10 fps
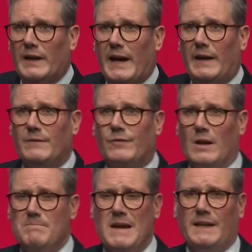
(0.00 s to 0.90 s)
again for
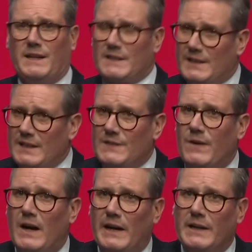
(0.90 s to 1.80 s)
an immediate
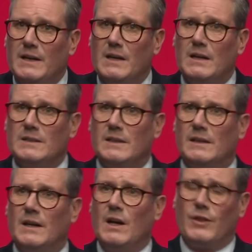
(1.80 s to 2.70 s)
ceasefire in Gaza
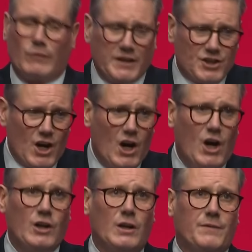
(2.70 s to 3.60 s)
the
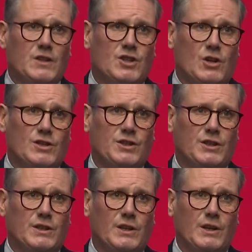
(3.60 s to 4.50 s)
return of the sausages,
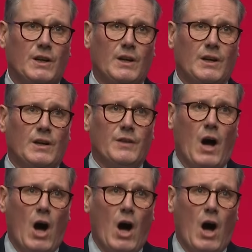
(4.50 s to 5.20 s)
the